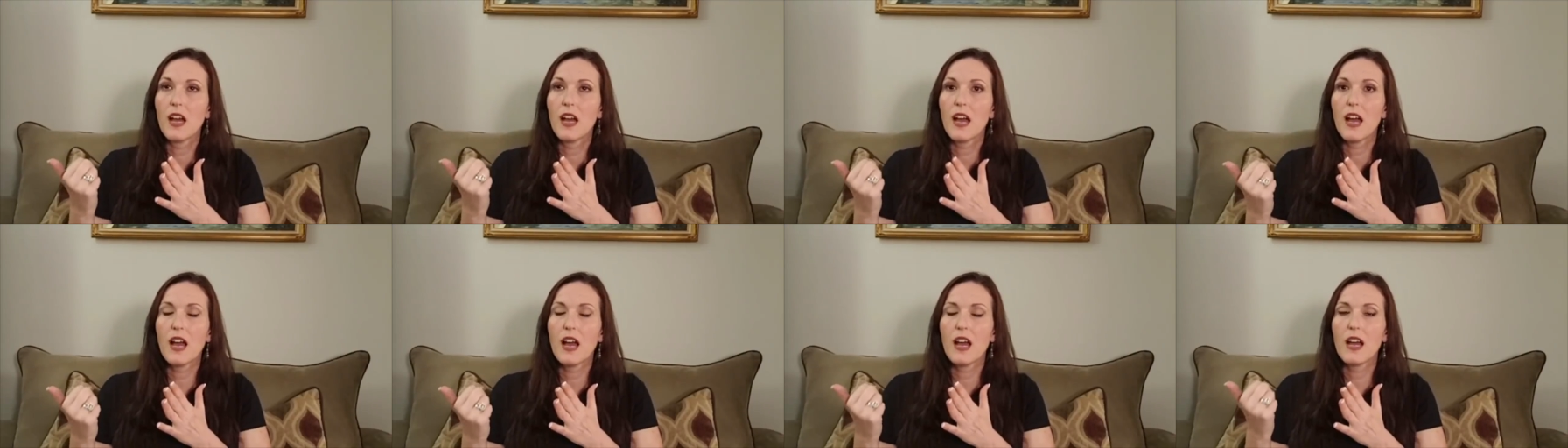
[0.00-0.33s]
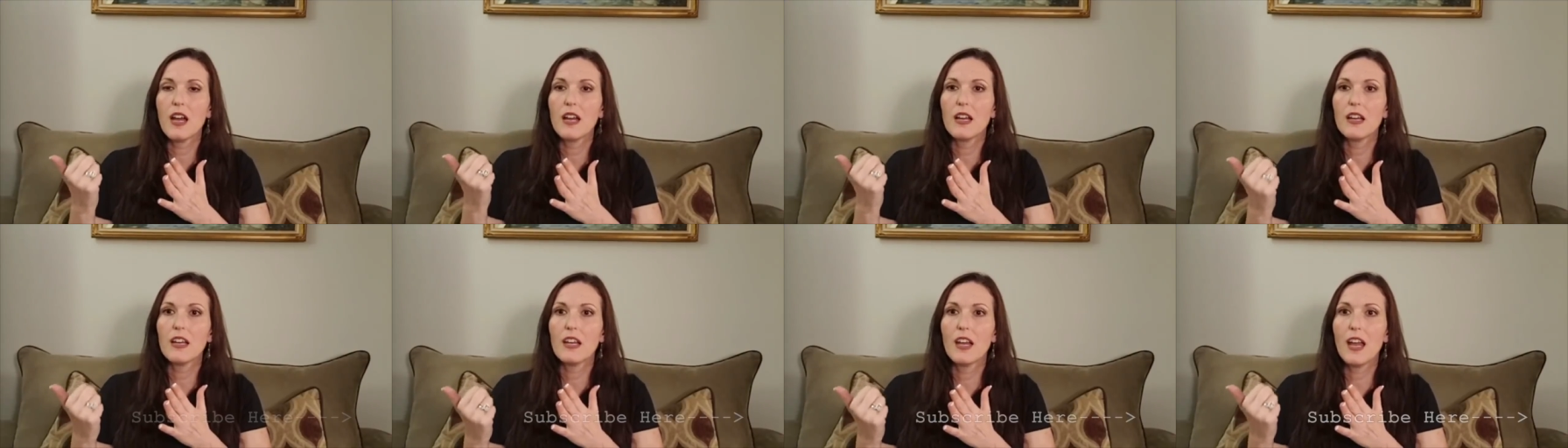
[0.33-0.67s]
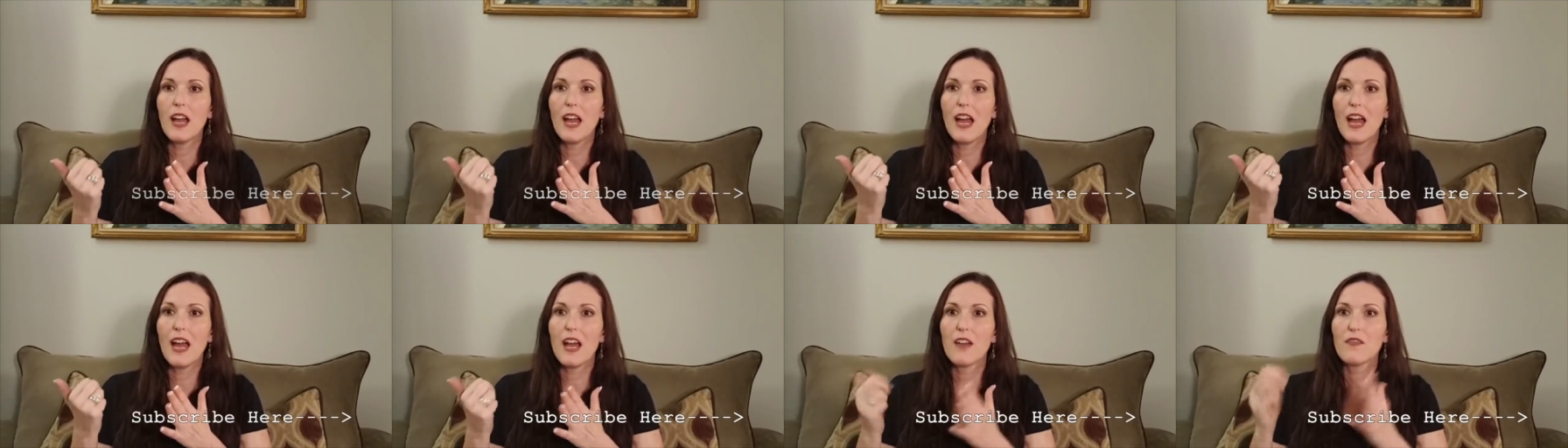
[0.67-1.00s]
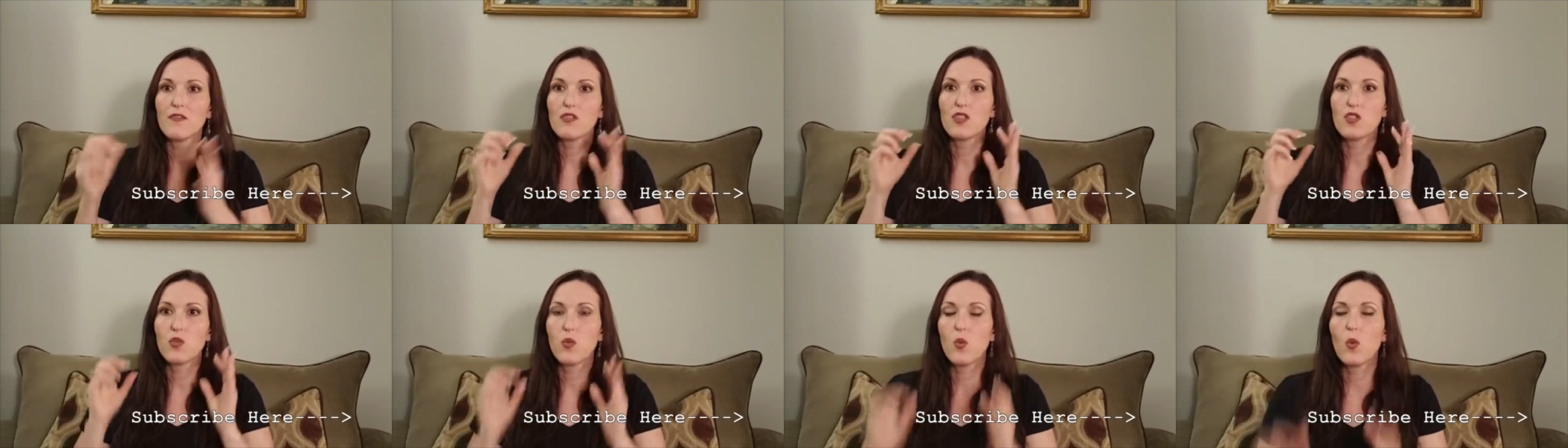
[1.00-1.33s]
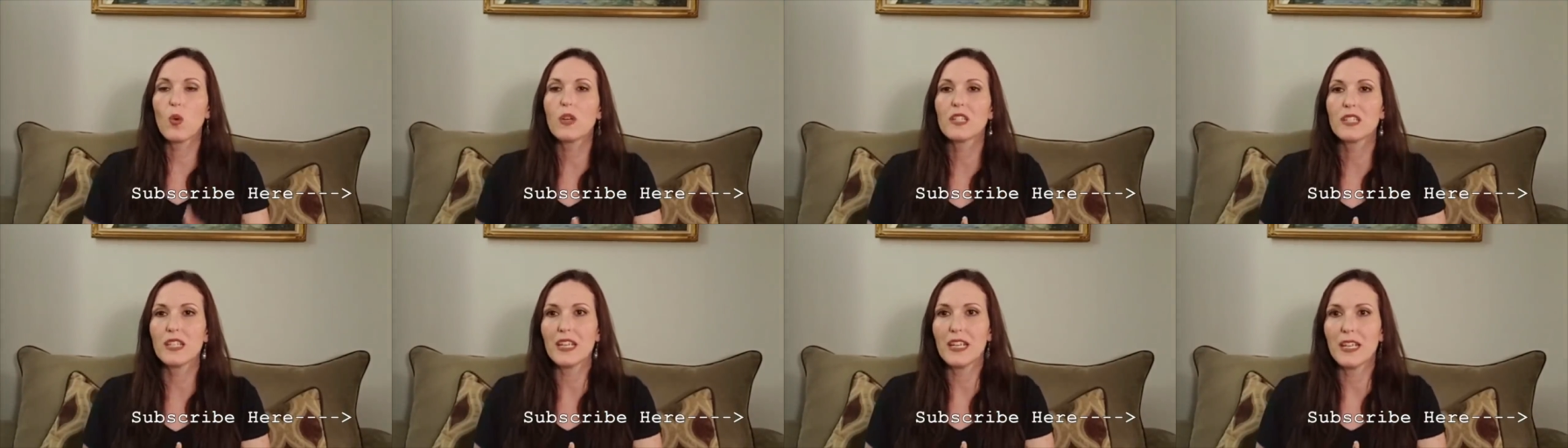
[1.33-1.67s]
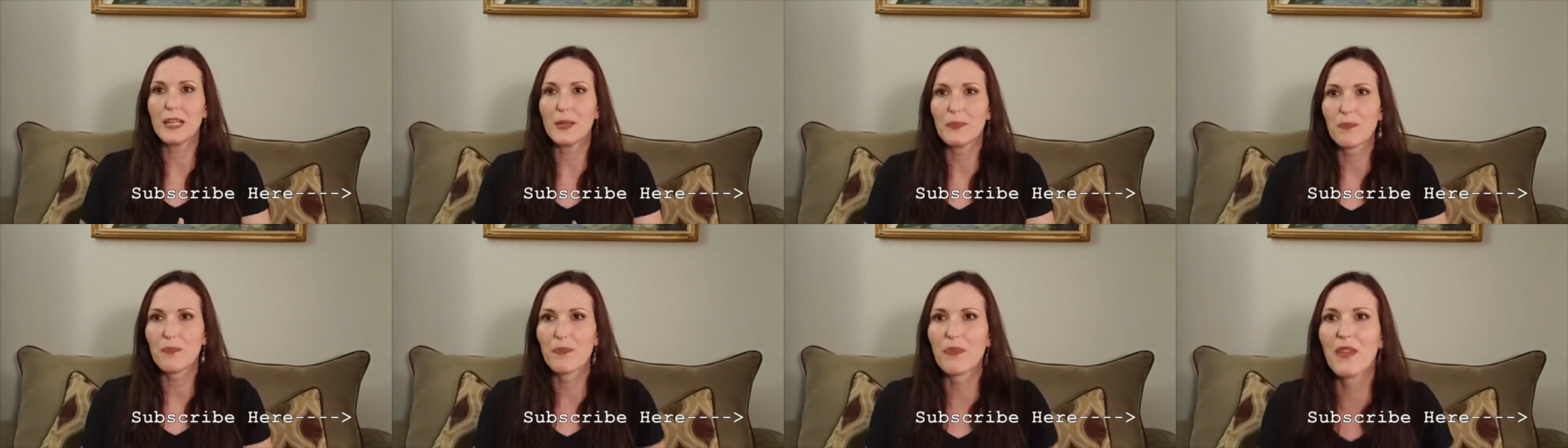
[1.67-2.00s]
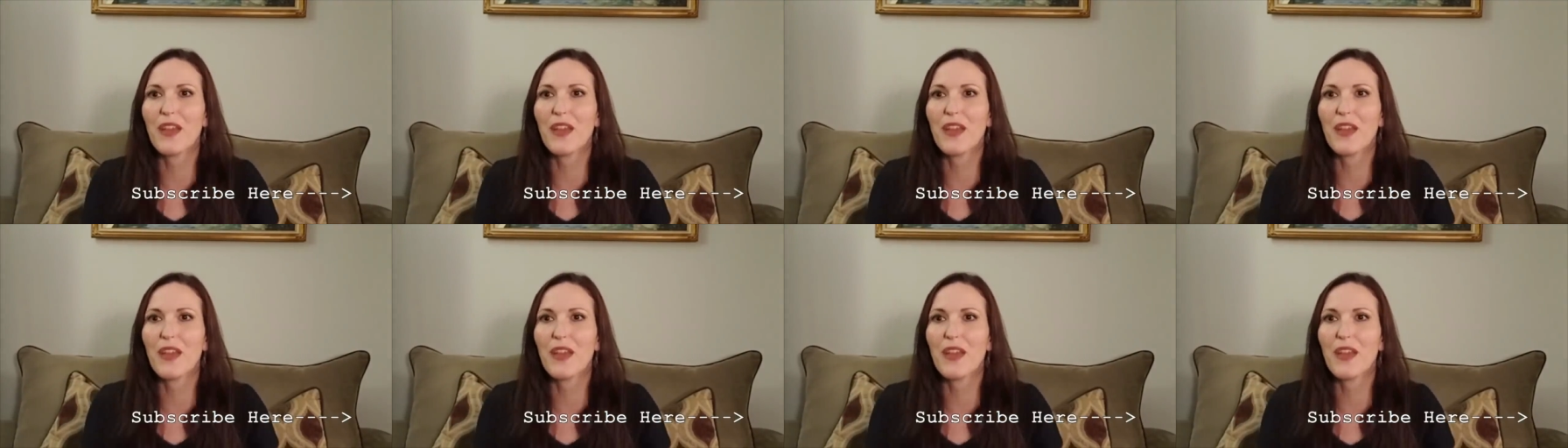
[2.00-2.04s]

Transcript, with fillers: I have 20.